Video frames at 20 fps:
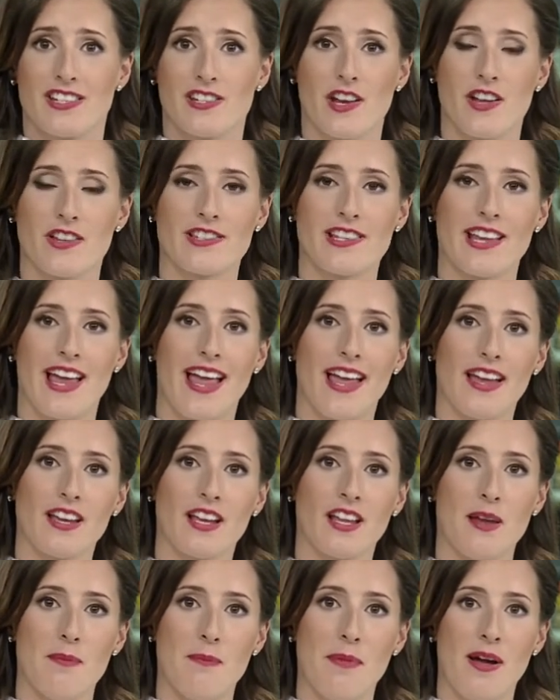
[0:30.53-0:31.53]
Chancellor
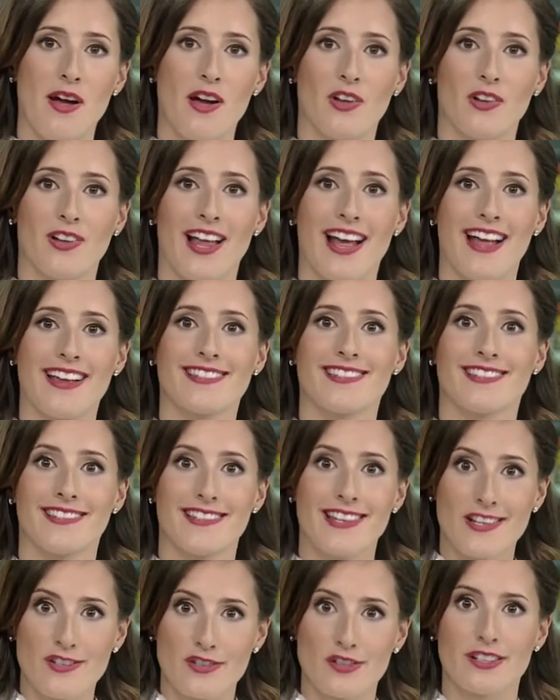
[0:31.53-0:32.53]
Angela Merkel has
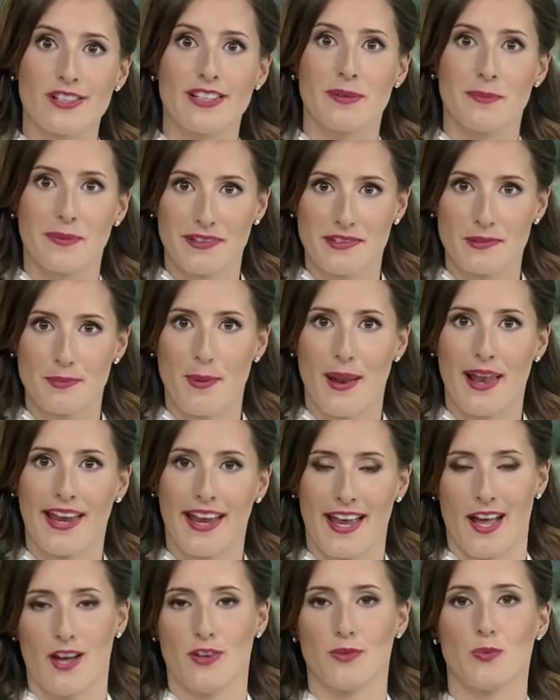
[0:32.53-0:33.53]
literally been
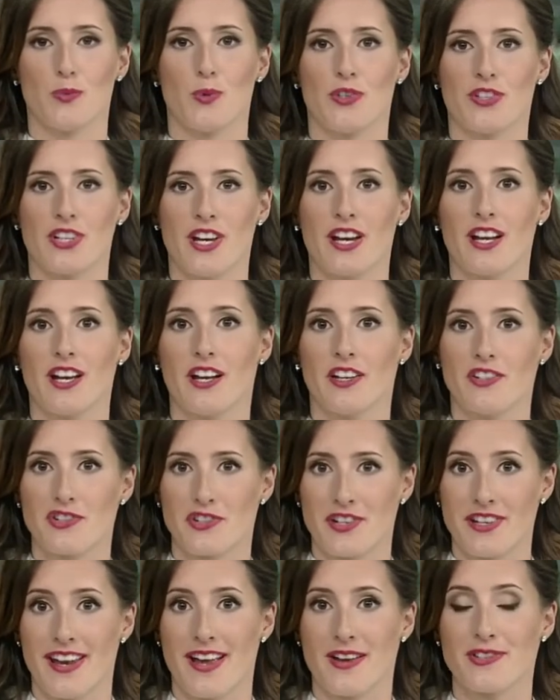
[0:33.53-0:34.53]
spelling out what her
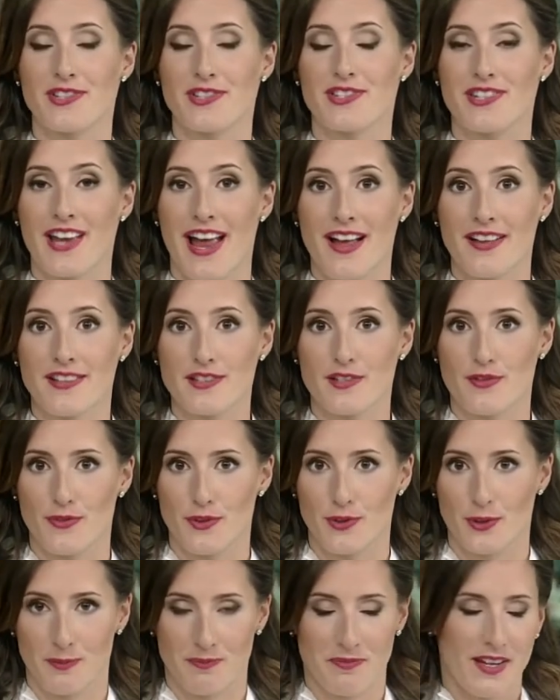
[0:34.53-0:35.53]
country now stands
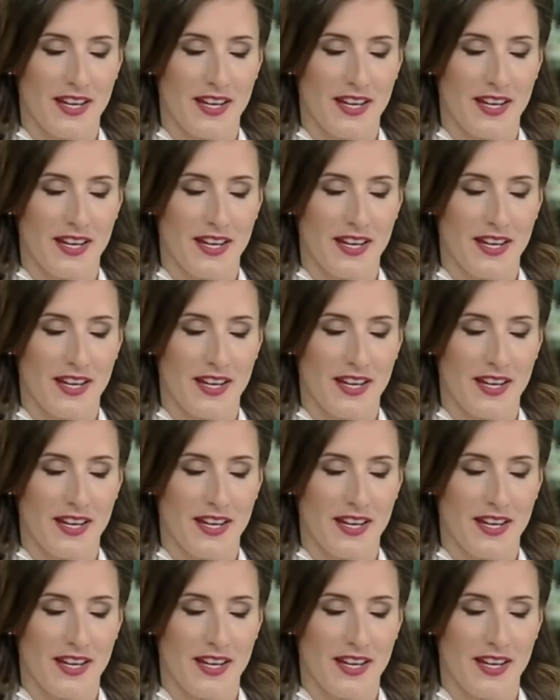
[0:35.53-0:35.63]
for.